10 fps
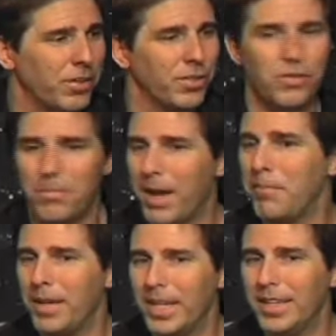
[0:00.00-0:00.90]
then you might
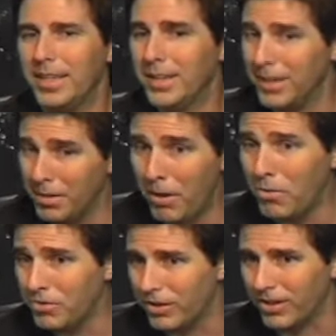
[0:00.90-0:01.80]
be an
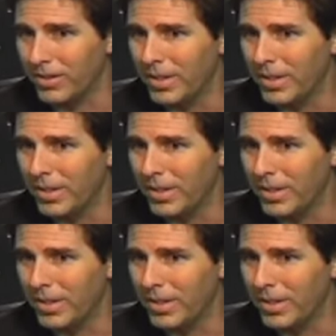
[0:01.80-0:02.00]
emotional.